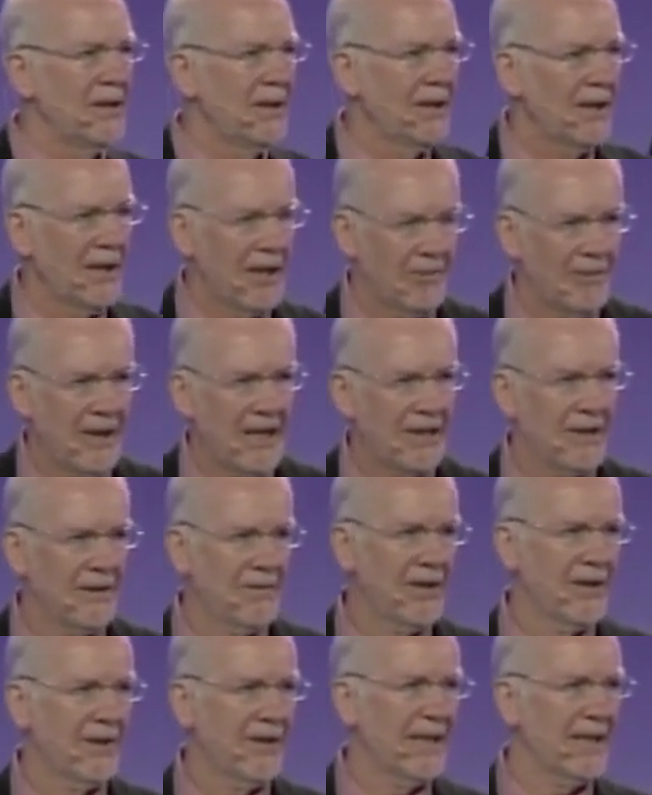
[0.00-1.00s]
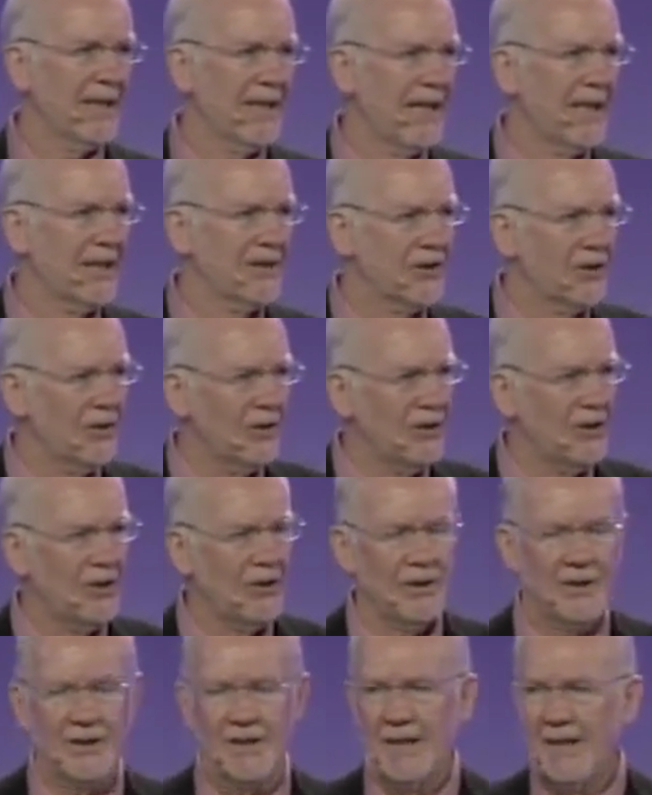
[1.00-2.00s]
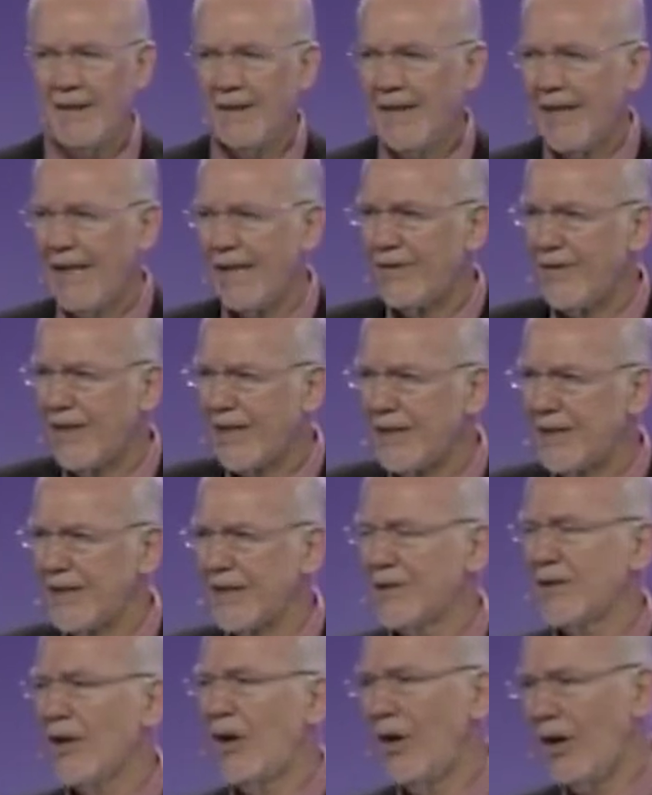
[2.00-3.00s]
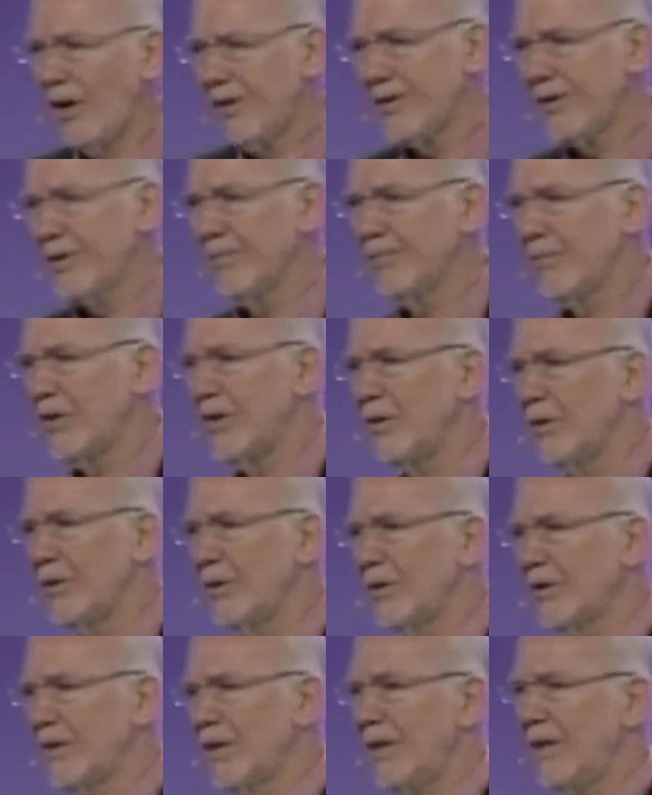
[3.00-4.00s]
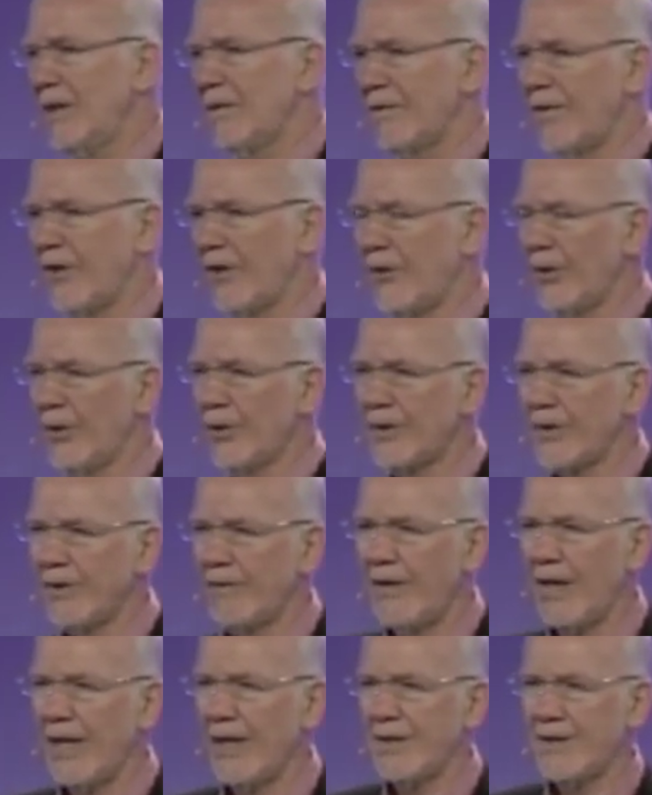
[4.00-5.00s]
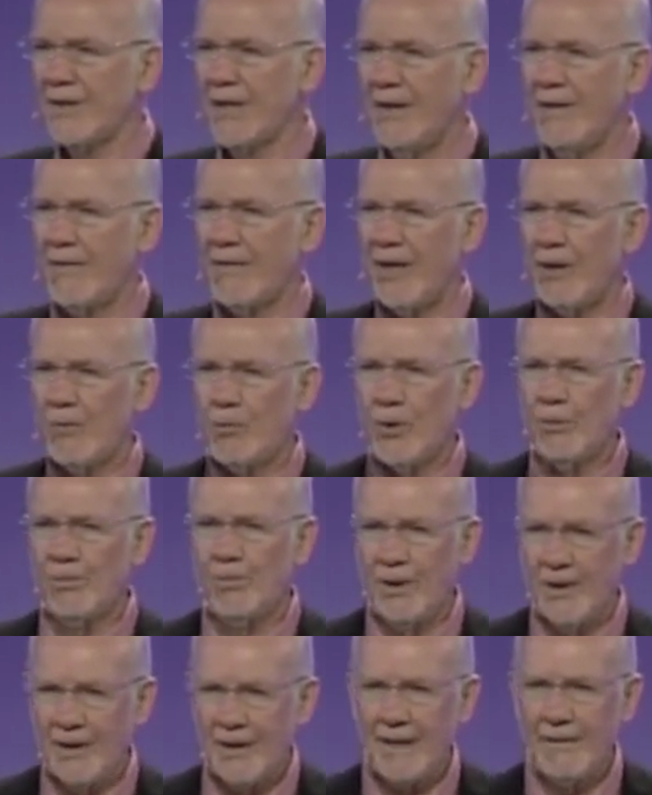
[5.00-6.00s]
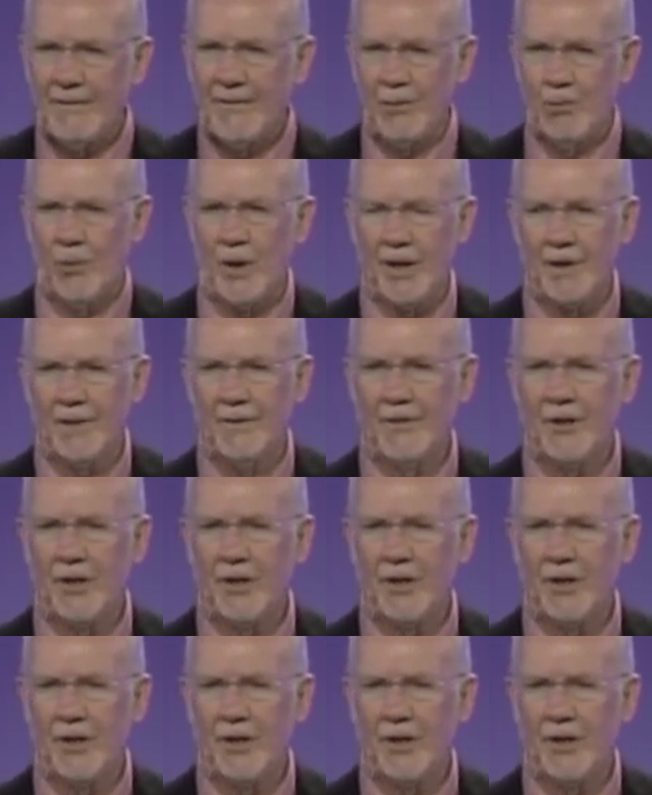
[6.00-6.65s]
How many of you think that's good news? I think it's awesome news for those of us that will believe the Word of